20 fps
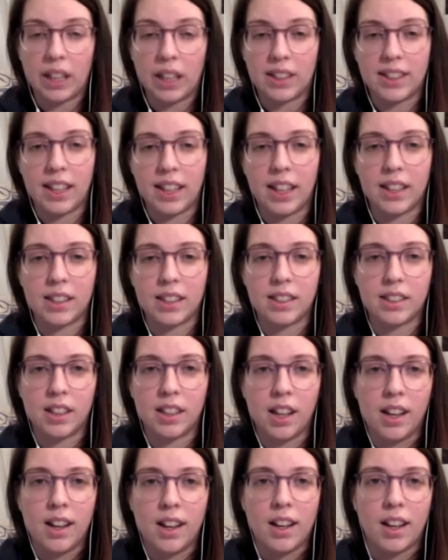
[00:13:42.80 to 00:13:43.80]
sense.
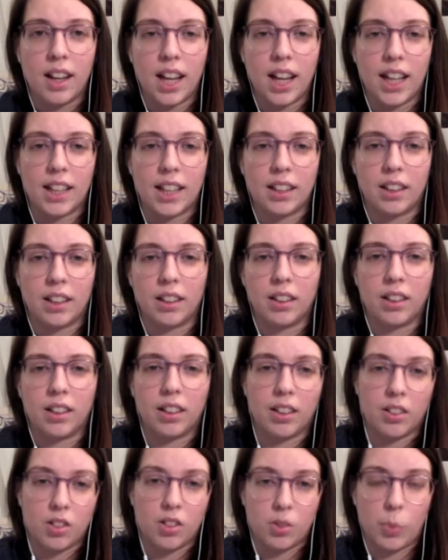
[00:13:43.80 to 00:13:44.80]
And
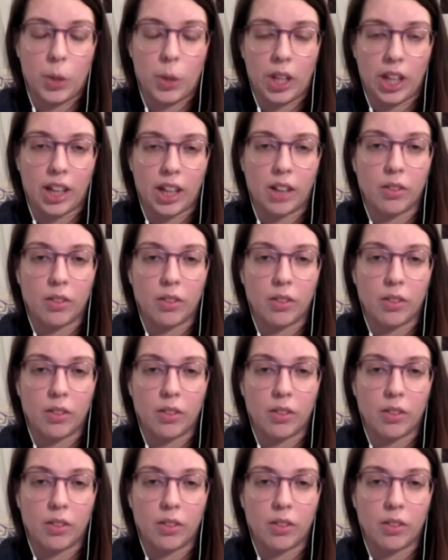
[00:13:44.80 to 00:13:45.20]
speaking